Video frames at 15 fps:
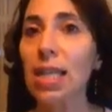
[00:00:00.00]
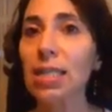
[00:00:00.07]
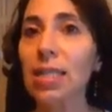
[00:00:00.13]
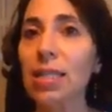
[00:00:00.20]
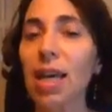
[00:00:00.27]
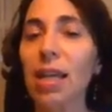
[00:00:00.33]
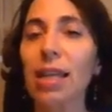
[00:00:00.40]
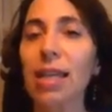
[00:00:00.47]
This
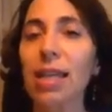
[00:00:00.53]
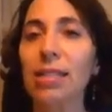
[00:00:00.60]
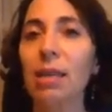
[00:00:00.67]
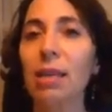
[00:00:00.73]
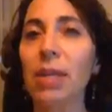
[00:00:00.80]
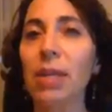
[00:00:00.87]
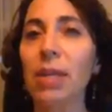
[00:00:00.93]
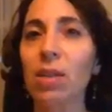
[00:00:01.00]
is kind of that
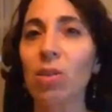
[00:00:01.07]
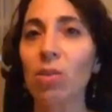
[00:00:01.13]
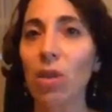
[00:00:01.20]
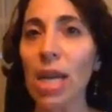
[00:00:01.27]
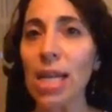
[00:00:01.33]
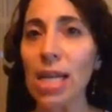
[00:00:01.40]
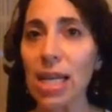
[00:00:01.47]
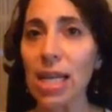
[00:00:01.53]
stepping into
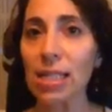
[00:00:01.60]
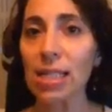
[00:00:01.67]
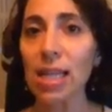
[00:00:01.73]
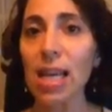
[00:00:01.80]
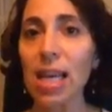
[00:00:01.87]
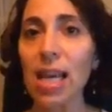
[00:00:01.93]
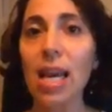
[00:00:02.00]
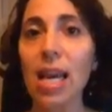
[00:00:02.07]
greatness